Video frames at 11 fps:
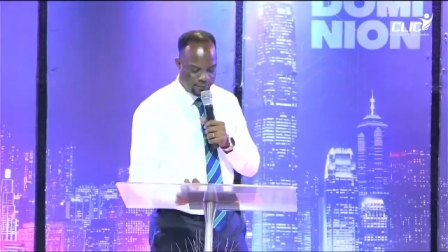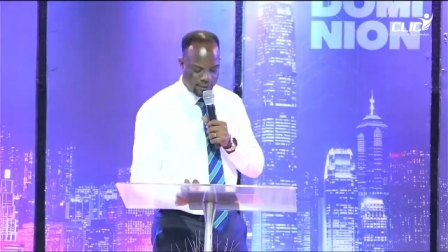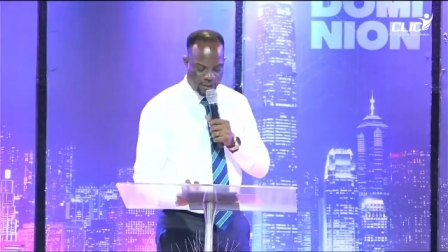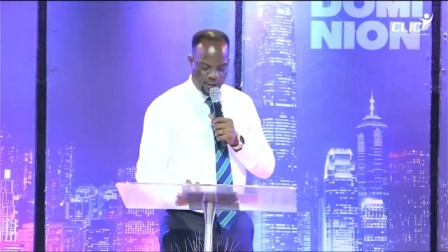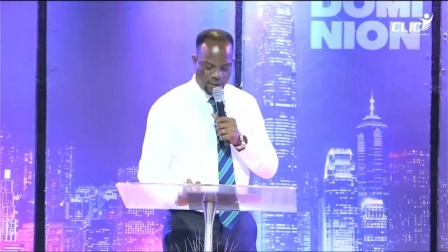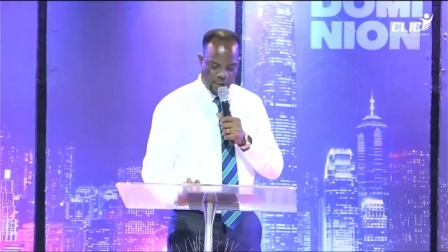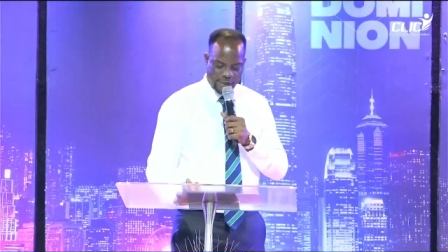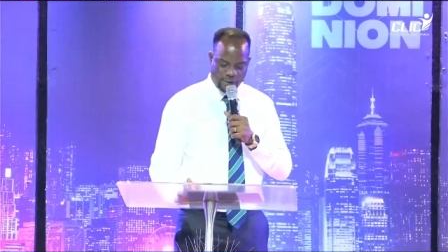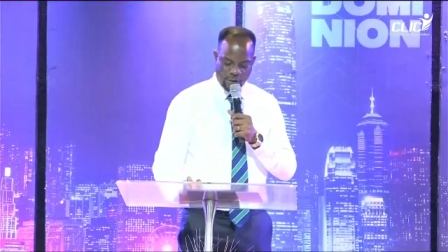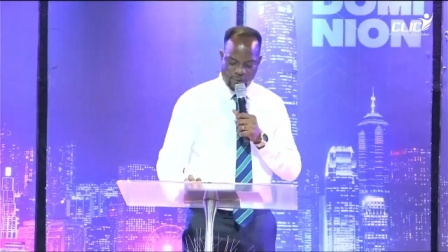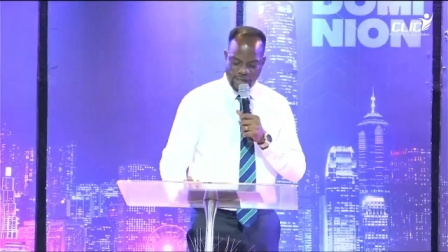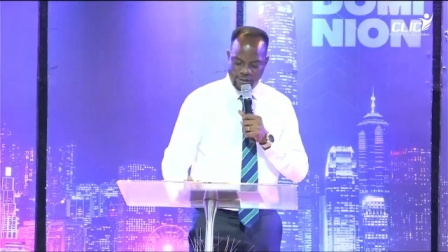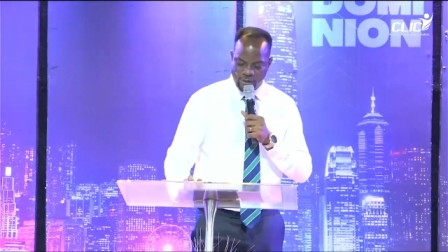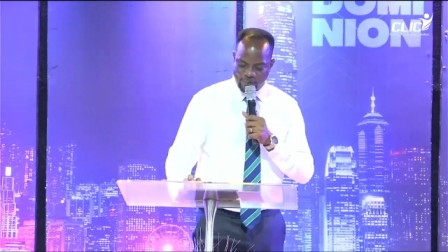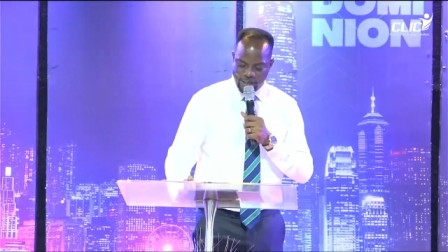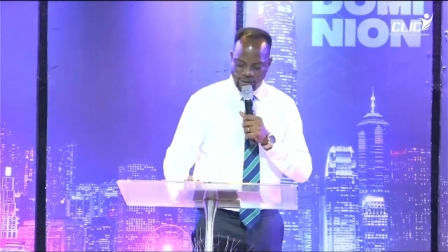Rise up, rise up,
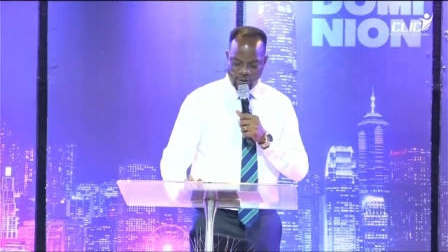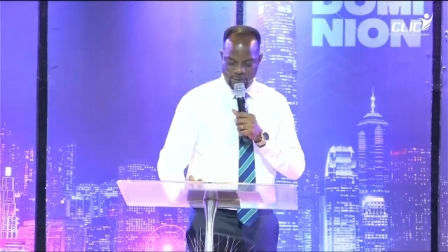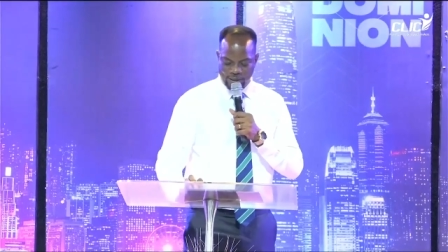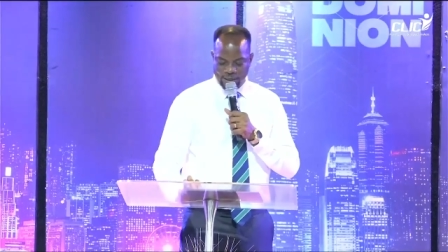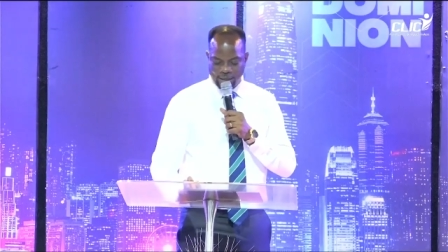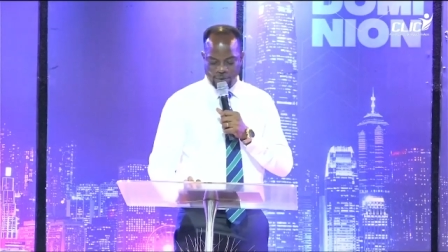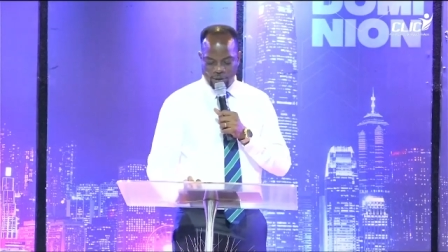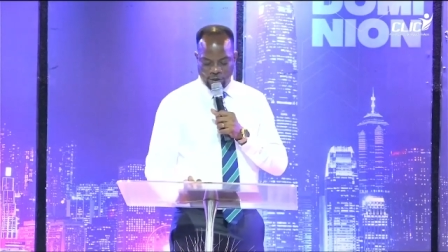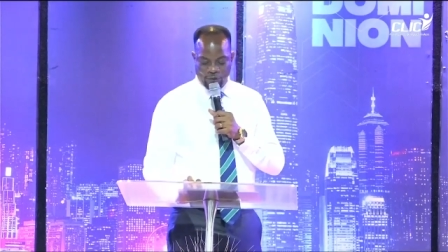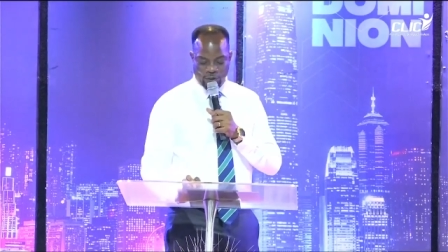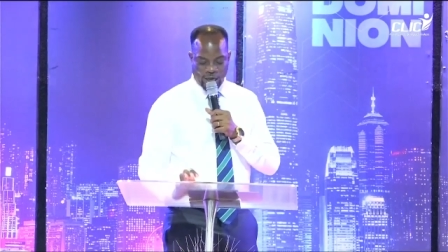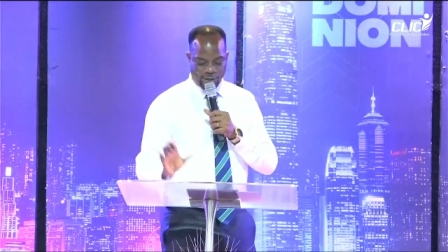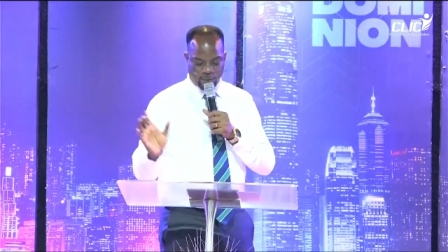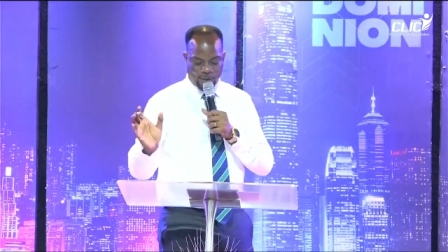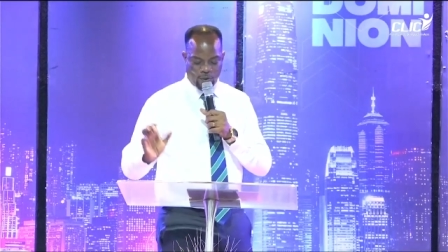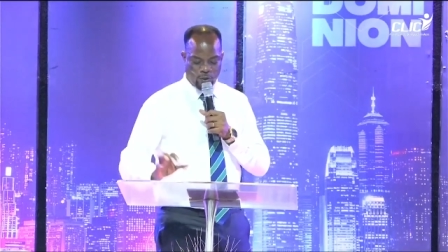rise up. It, eh, because if you rise up,
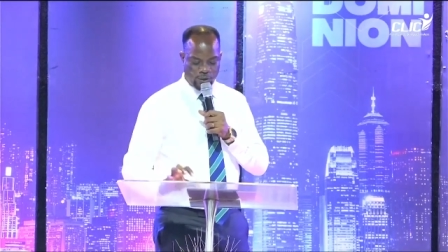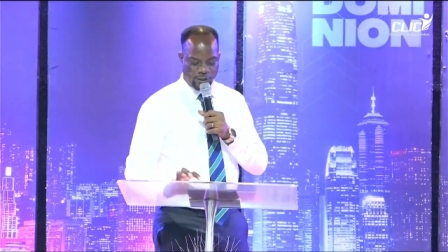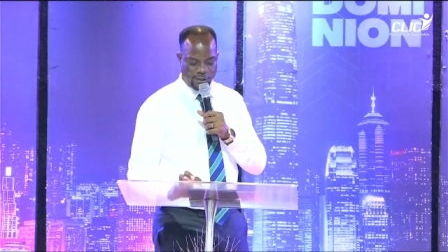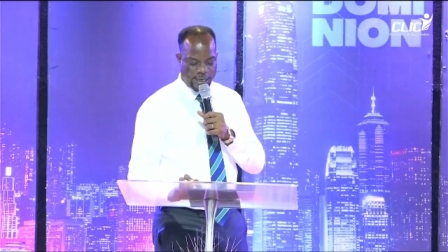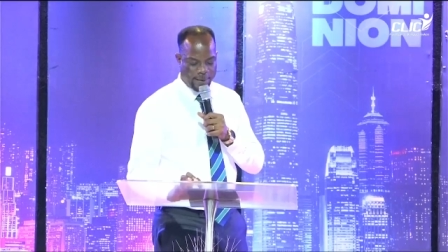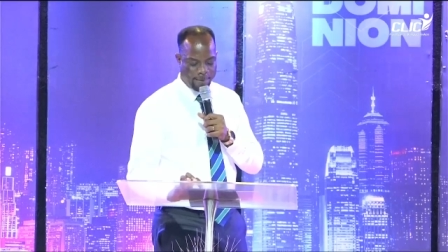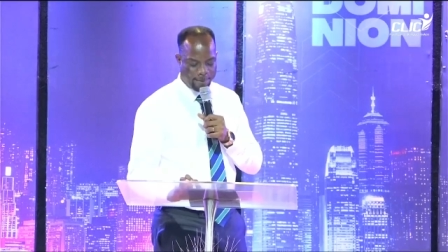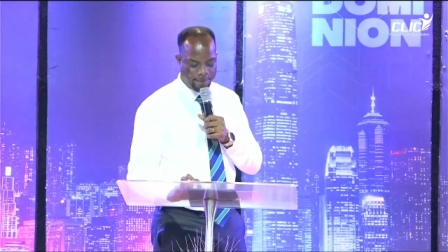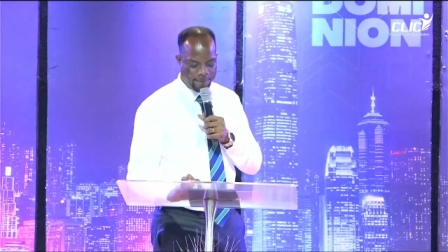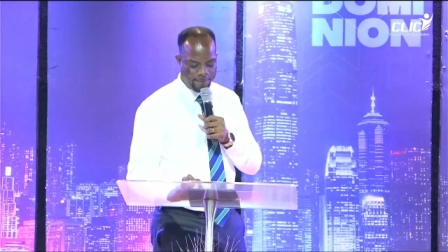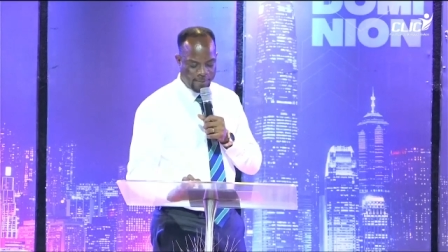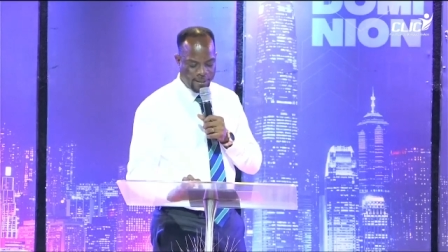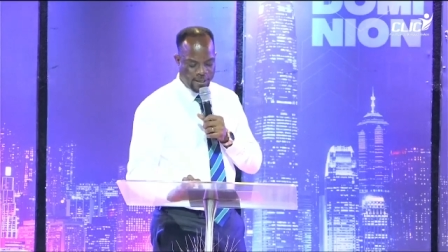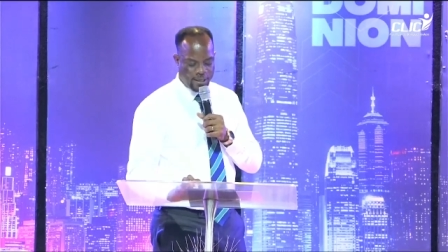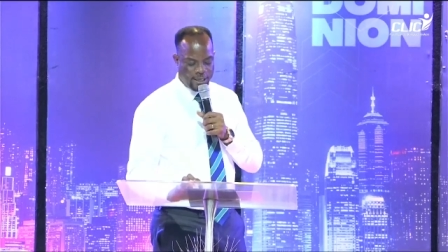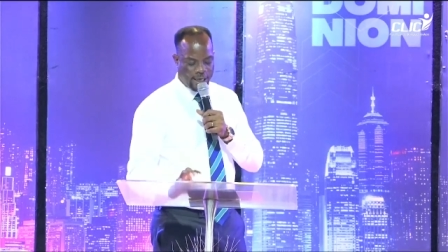I'll close in time.
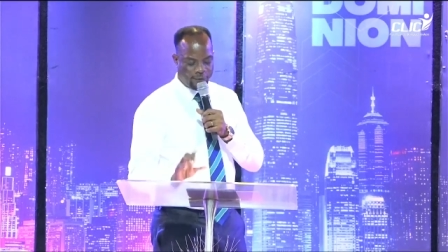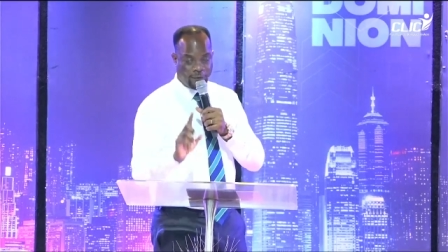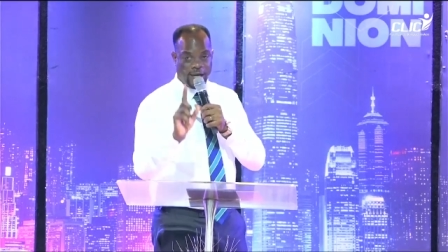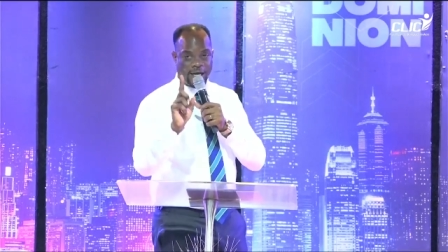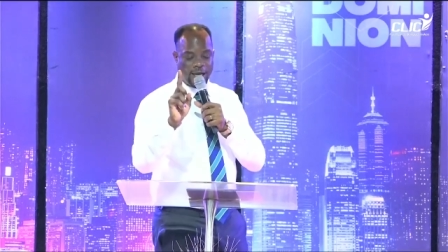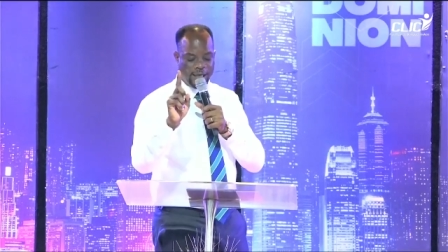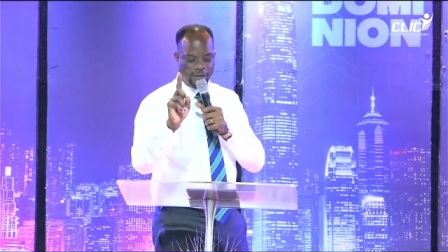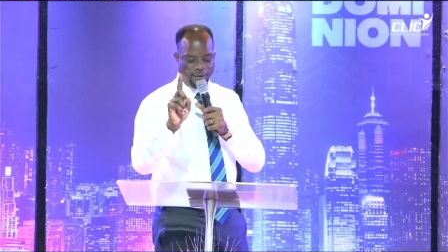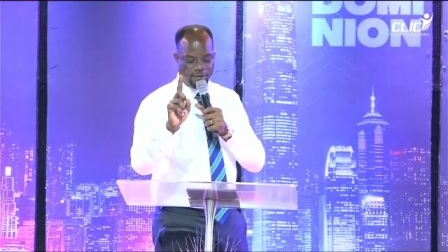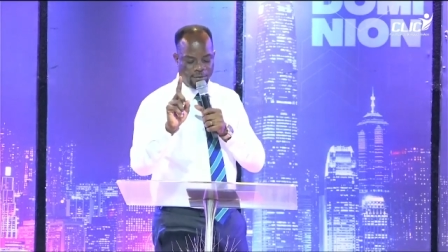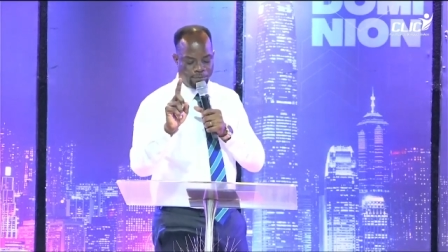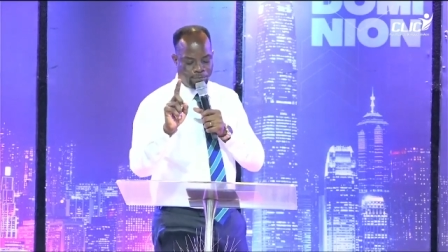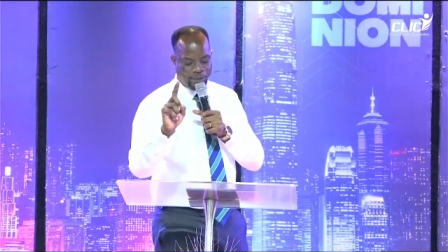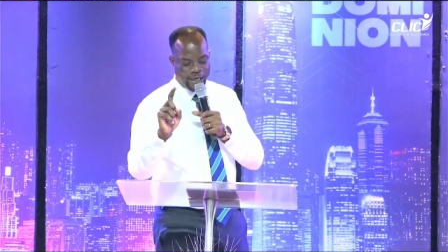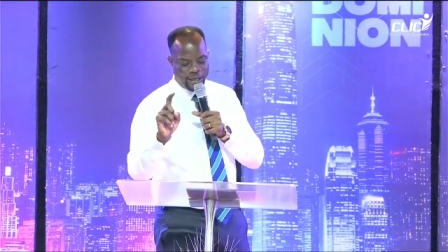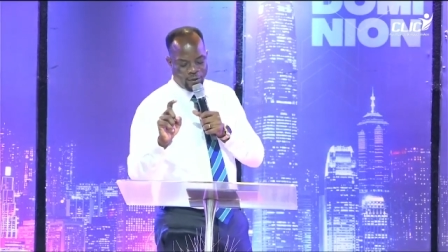Now, finally,
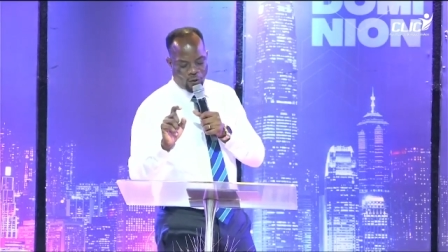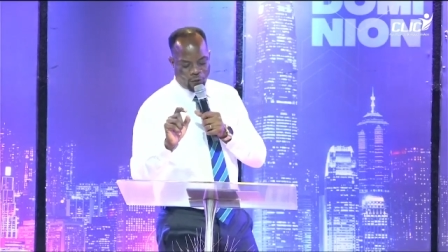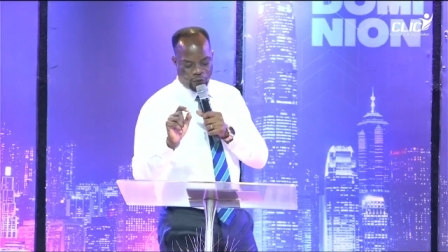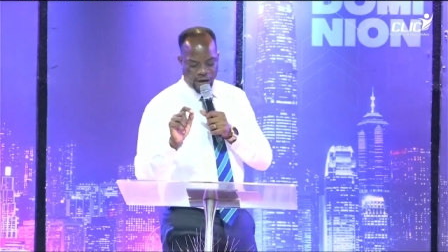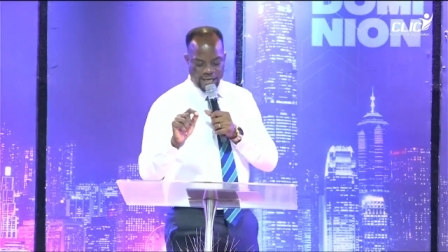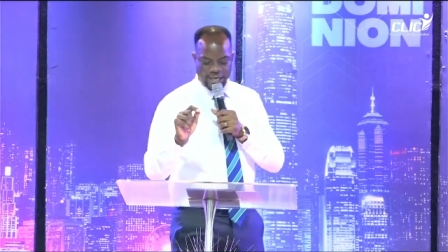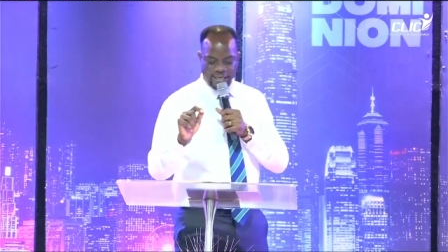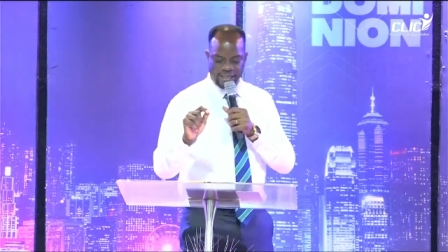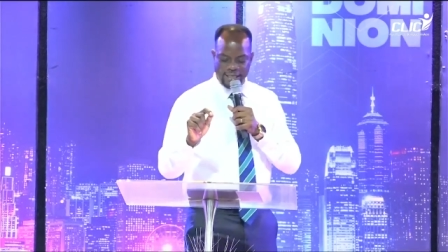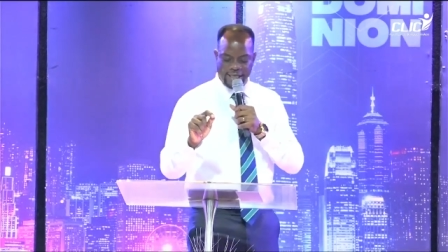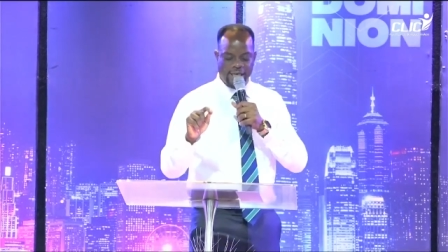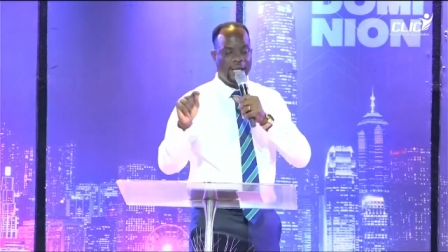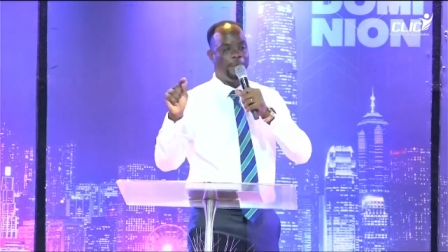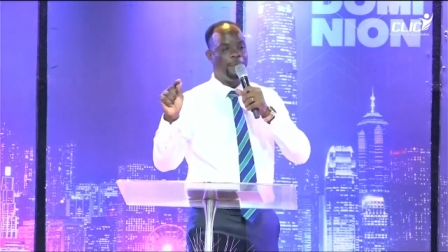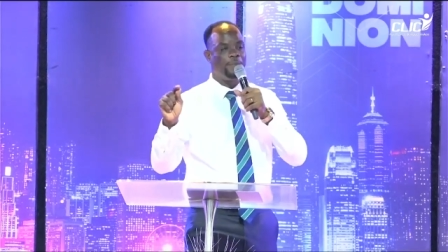being offended in Him.